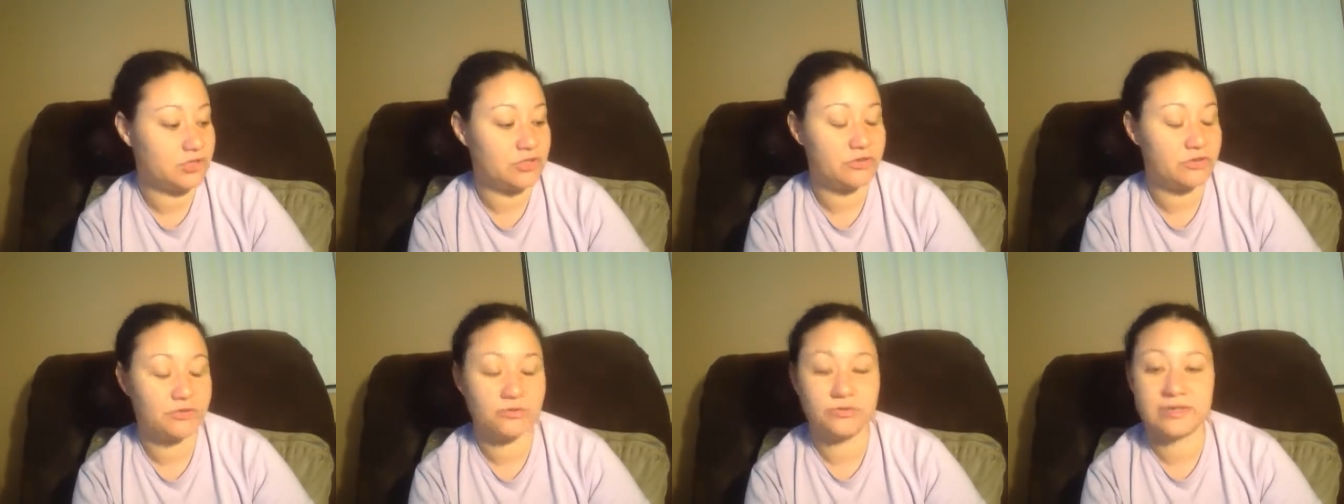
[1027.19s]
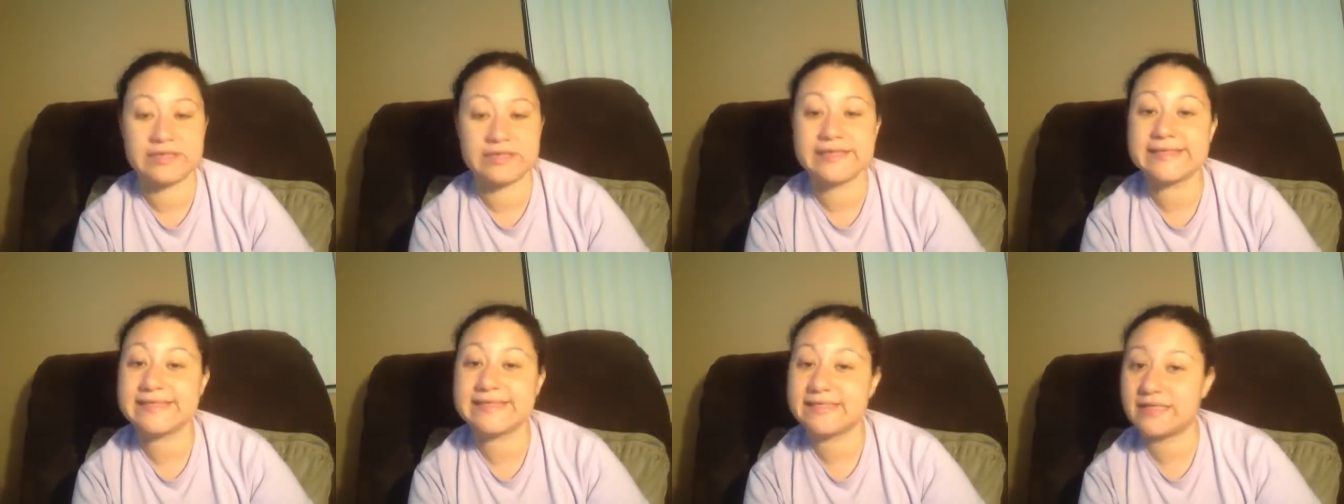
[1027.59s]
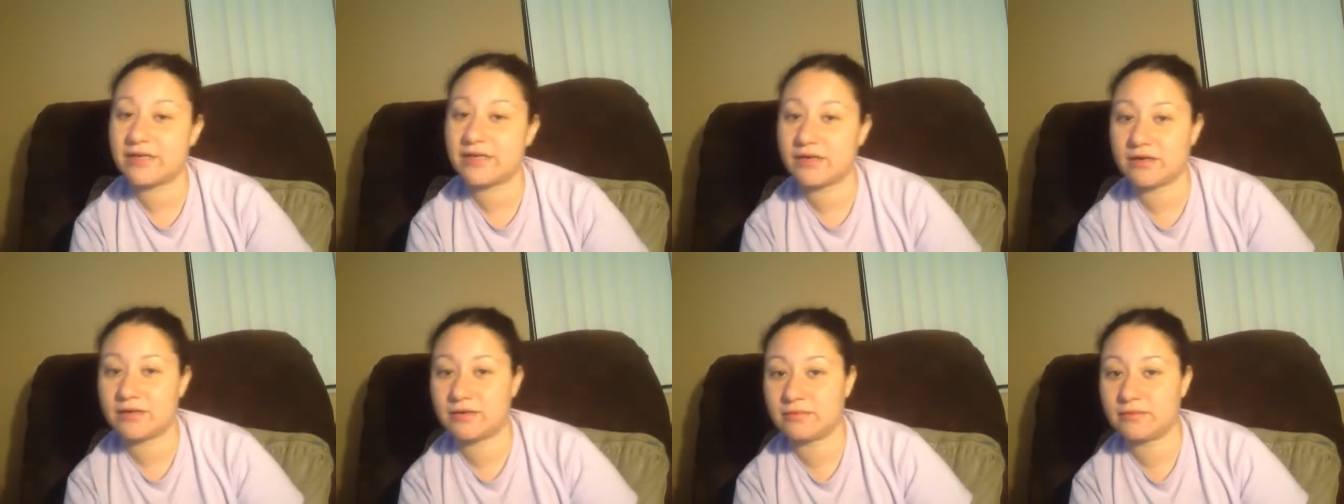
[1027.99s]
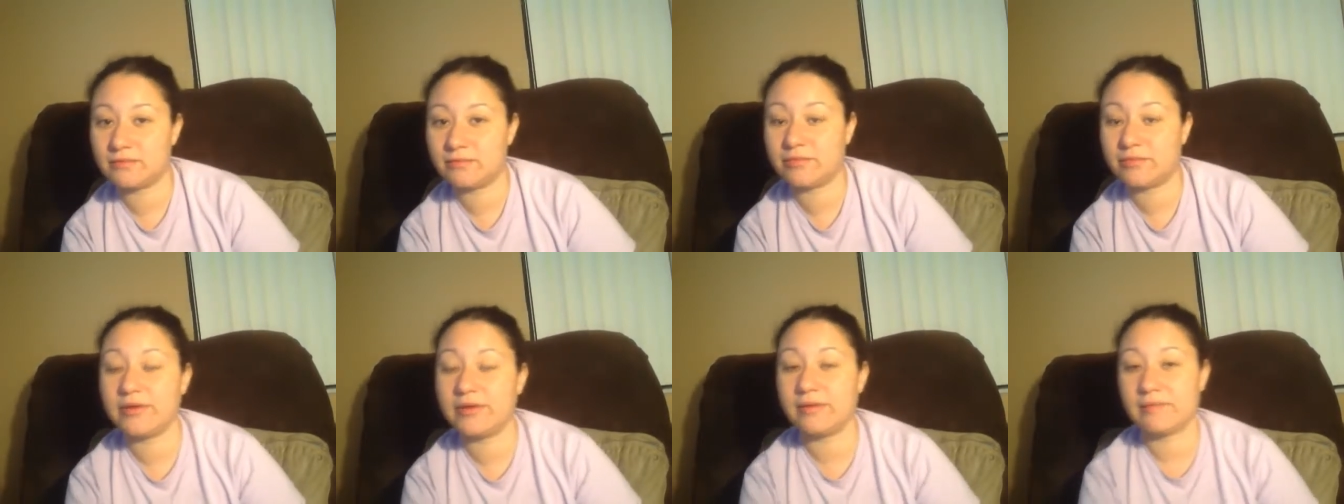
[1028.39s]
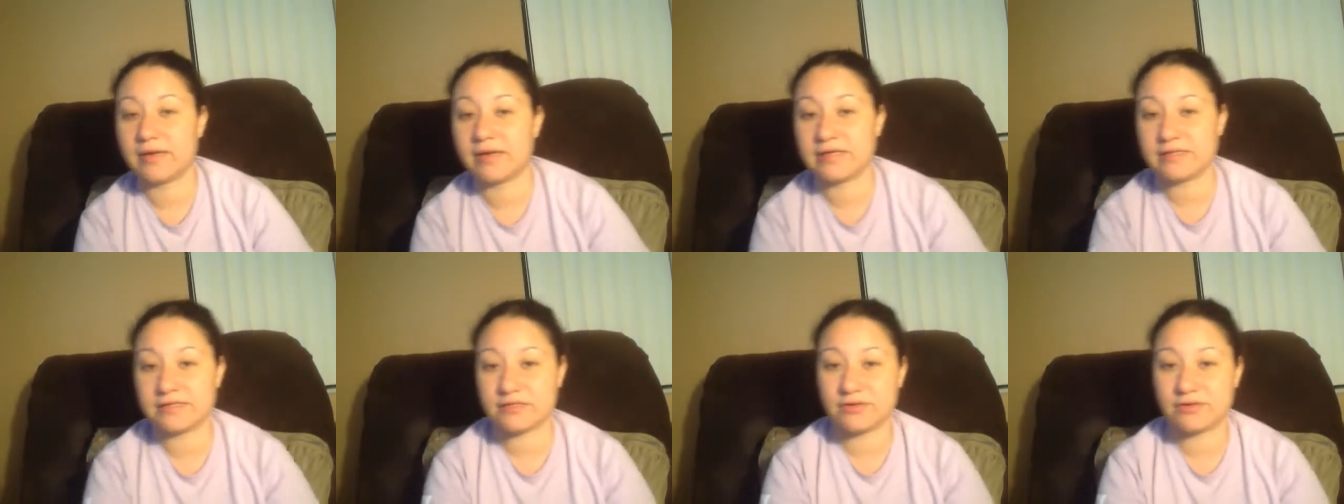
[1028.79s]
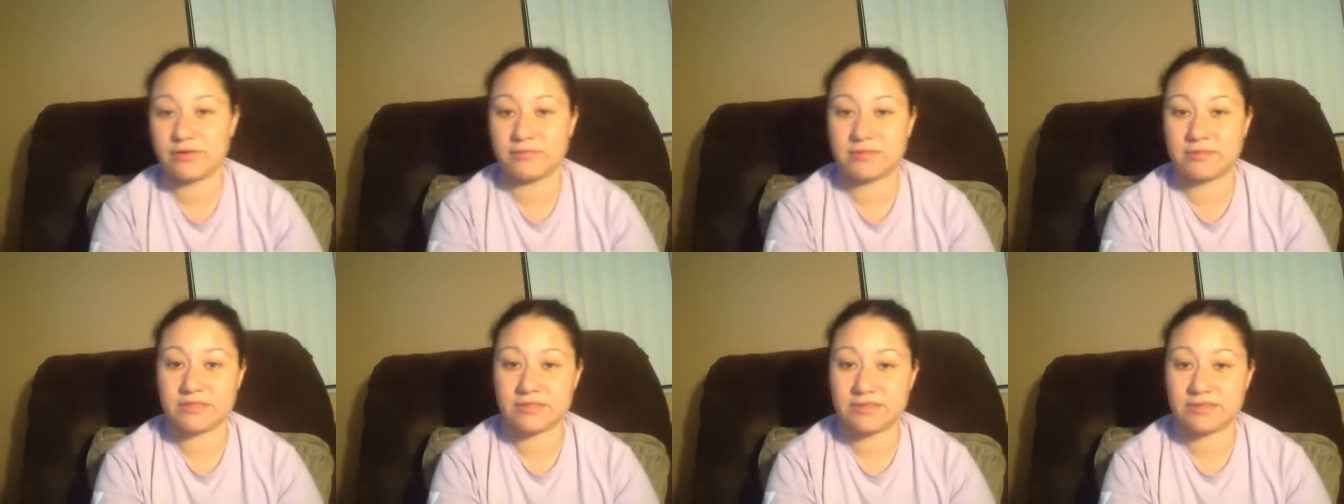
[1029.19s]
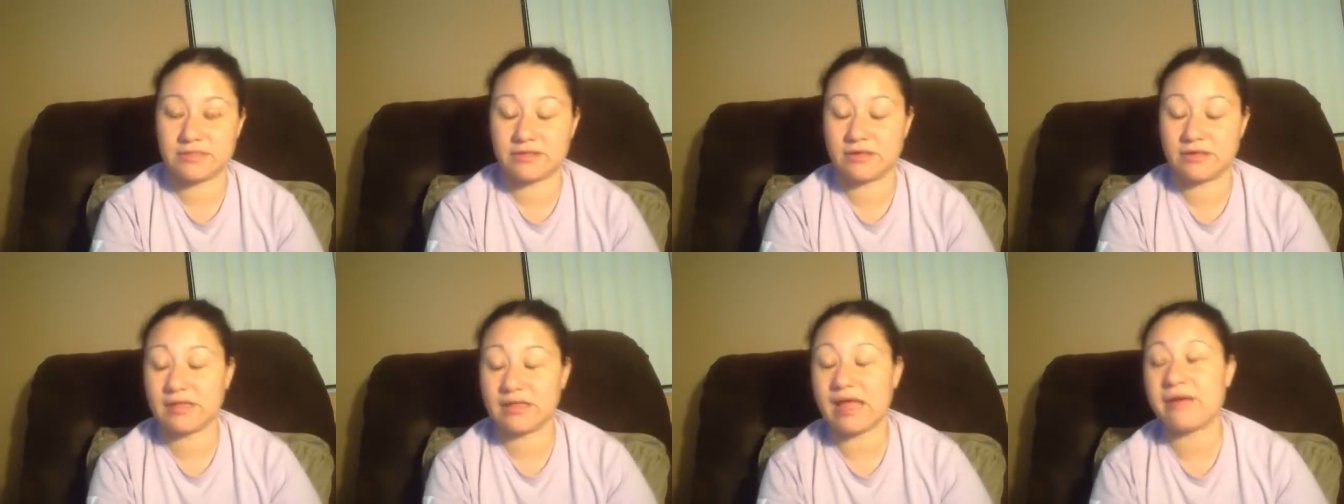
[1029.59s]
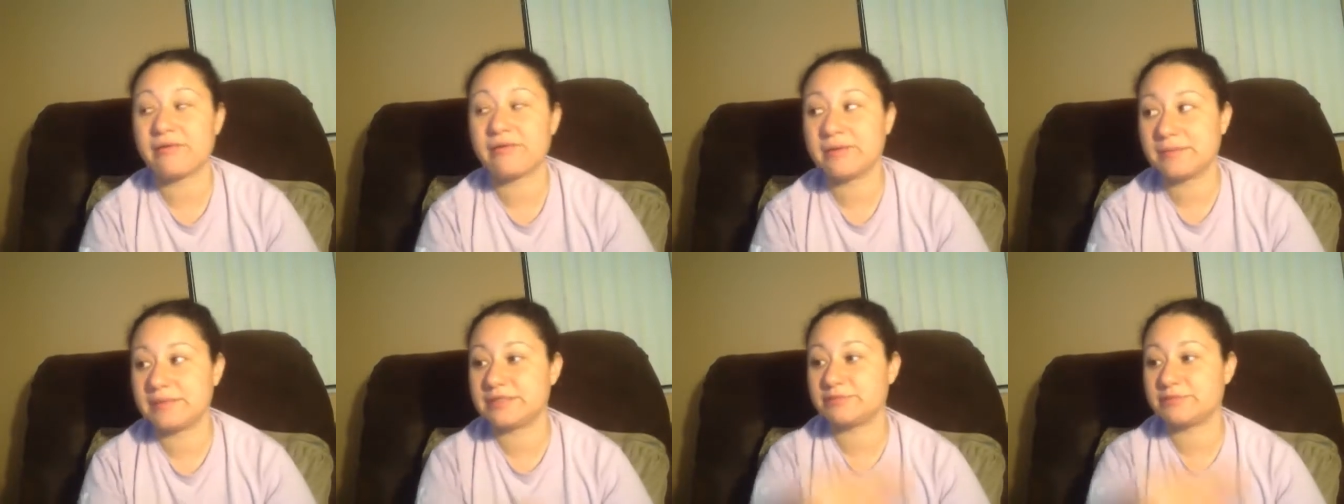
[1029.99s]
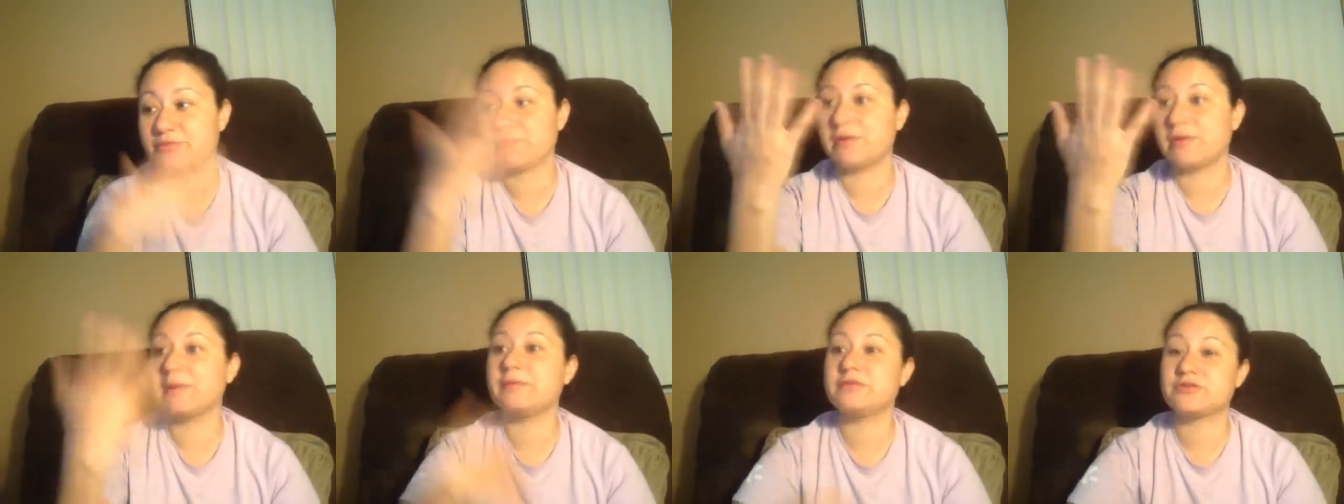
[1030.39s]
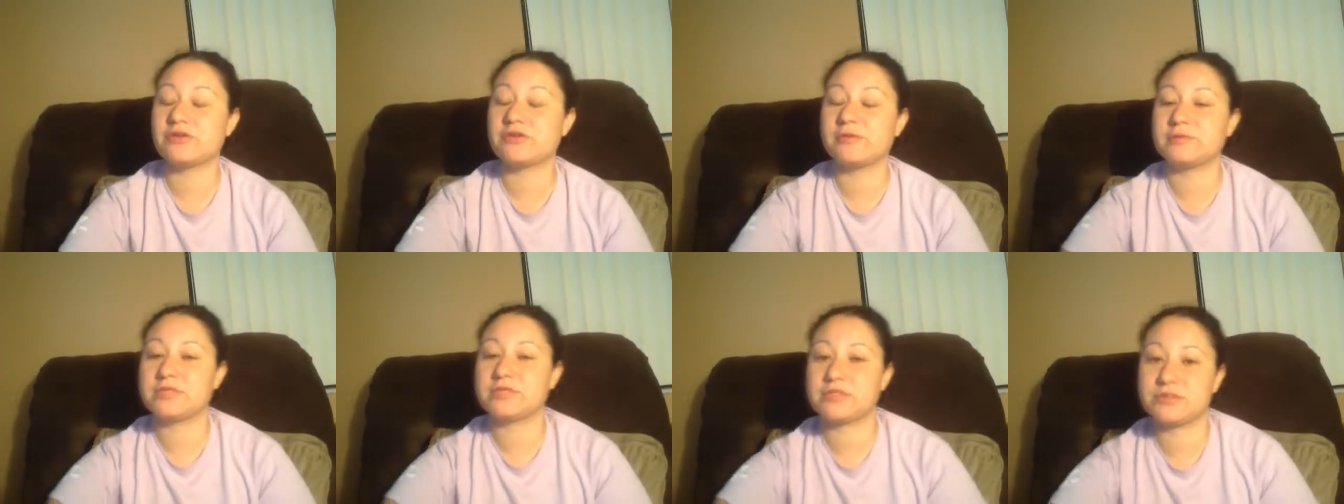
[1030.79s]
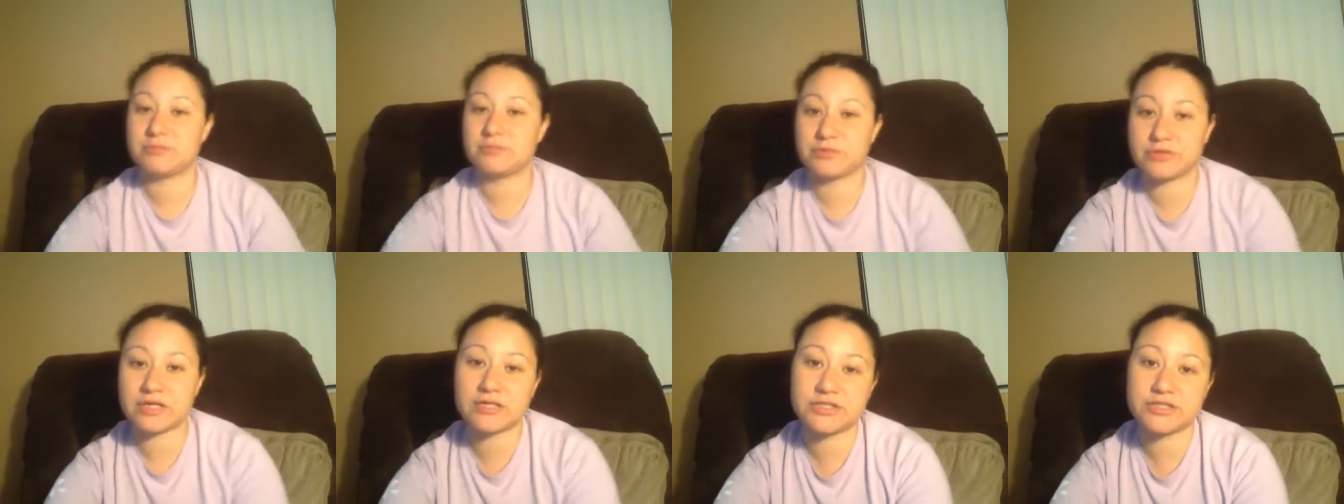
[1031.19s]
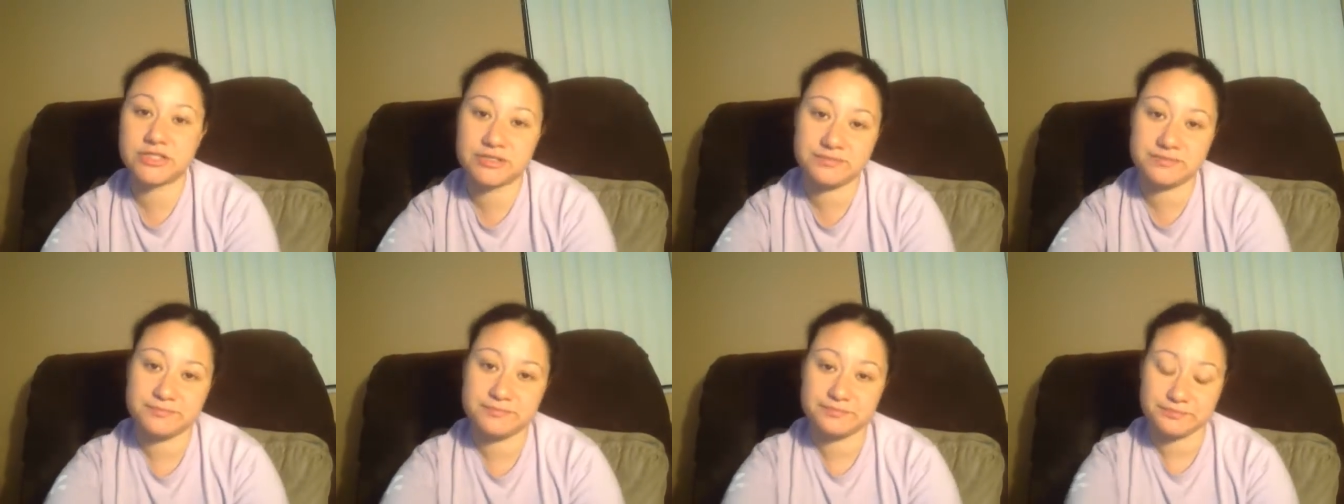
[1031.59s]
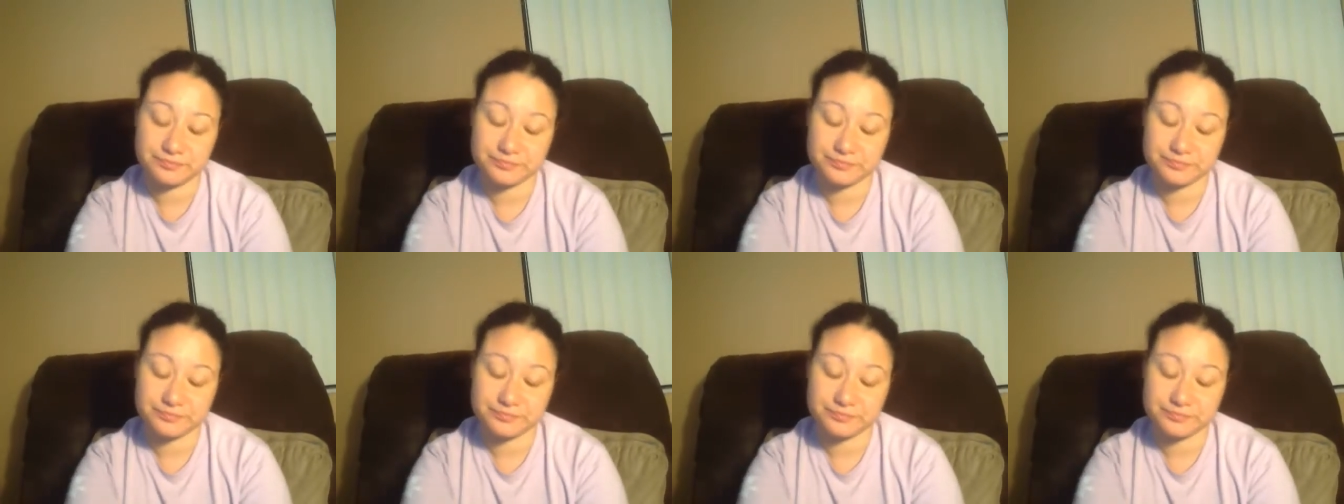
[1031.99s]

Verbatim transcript: you consider putting my script, allowing me to put my script into production.